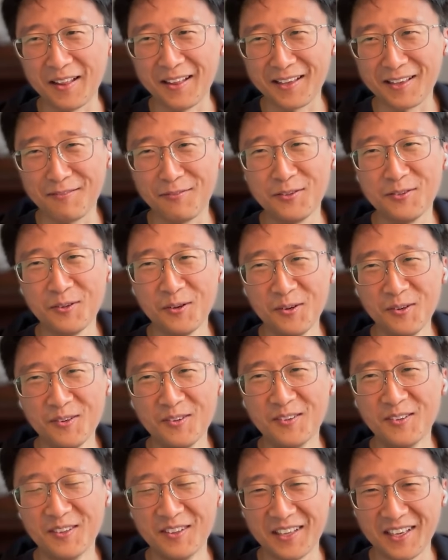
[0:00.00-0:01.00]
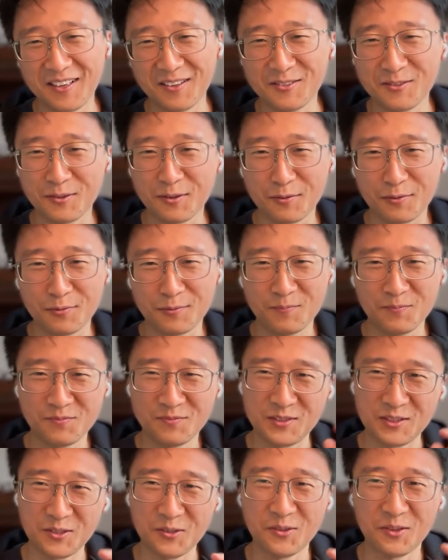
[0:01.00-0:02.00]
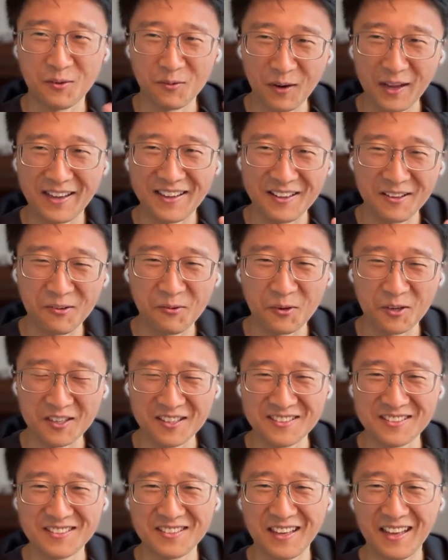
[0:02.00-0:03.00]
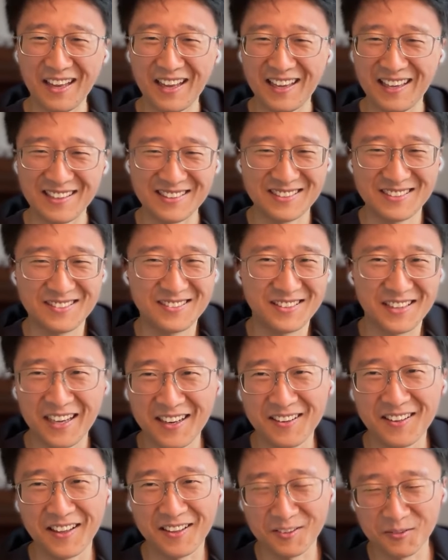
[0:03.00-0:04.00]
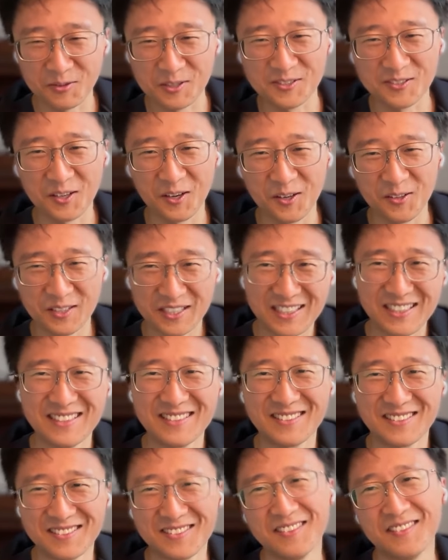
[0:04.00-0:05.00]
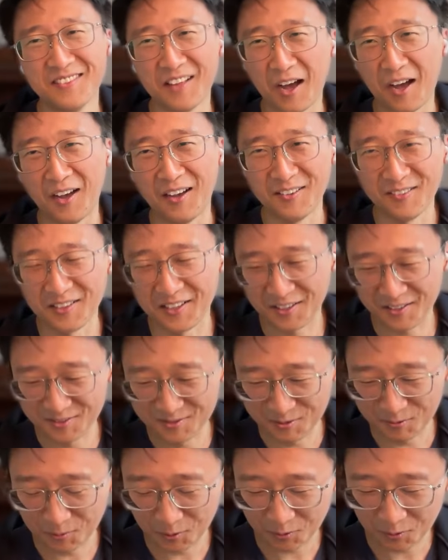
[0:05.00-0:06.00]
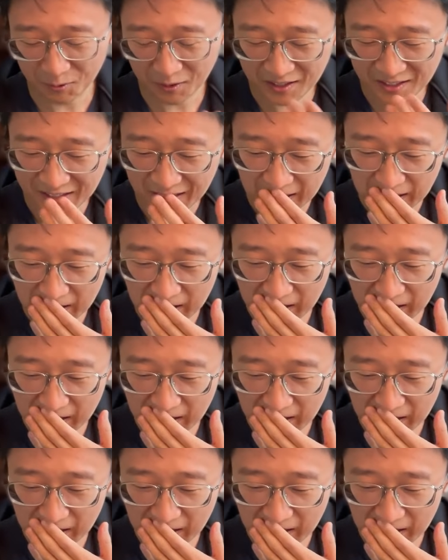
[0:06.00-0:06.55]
Like if you don't like sort of do the right keywords, it's kind of like the result is not like super great.